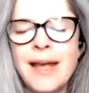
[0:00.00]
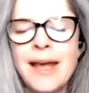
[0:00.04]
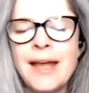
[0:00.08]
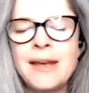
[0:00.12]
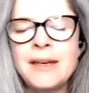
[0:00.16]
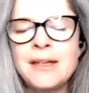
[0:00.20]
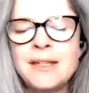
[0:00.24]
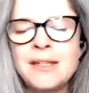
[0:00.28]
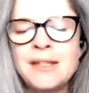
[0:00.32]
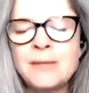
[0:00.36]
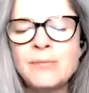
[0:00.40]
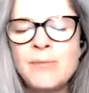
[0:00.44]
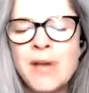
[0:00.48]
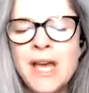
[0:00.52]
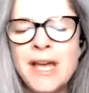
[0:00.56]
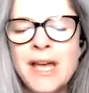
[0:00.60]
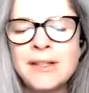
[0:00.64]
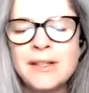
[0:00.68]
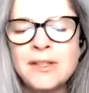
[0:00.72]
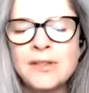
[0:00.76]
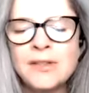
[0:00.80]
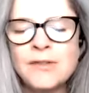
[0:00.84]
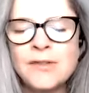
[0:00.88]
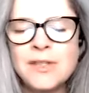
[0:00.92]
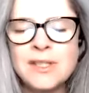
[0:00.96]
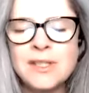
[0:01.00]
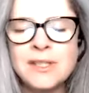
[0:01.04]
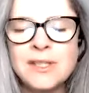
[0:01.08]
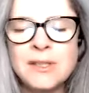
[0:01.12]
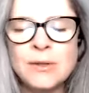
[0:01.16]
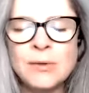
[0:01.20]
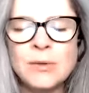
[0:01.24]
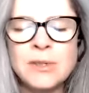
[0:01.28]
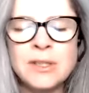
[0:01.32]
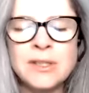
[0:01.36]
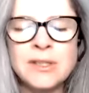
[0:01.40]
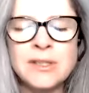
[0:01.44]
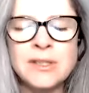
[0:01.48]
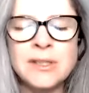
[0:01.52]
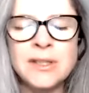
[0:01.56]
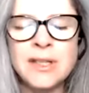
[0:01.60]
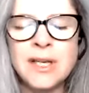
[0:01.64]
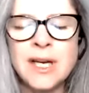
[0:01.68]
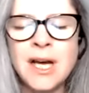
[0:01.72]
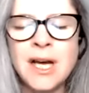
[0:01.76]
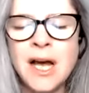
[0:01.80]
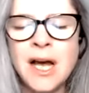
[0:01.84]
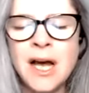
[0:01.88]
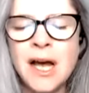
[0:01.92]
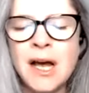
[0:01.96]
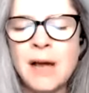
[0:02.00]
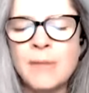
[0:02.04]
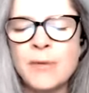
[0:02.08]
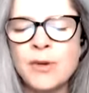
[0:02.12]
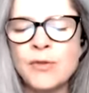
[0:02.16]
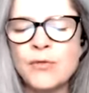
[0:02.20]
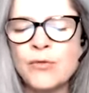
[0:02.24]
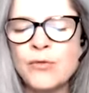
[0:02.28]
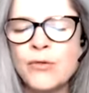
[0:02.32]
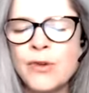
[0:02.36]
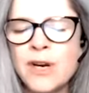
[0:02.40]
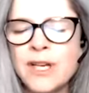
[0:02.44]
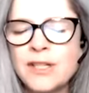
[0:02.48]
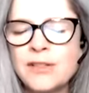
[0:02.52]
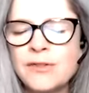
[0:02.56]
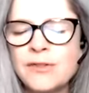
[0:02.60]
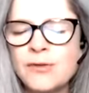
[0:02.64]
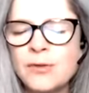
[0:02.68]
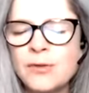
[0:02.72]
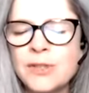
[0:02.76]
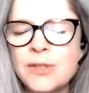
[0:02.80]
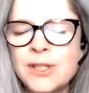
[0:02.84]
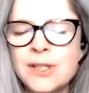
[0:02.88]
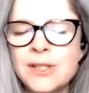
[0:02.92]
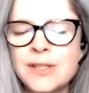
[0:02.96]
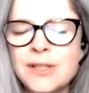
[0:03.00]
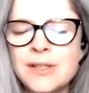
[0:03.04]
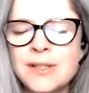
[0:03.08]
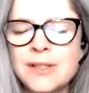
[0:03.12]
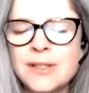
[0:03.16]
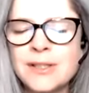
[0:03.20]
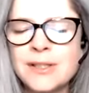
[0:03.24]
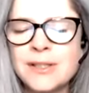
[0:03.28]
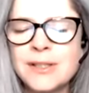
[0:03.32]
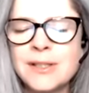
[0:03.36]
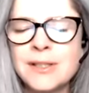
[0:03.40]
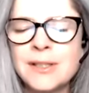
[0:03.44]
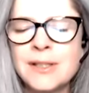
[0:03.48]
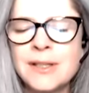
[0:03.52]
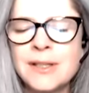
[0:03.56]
an expansive stillness and calm and restfulness.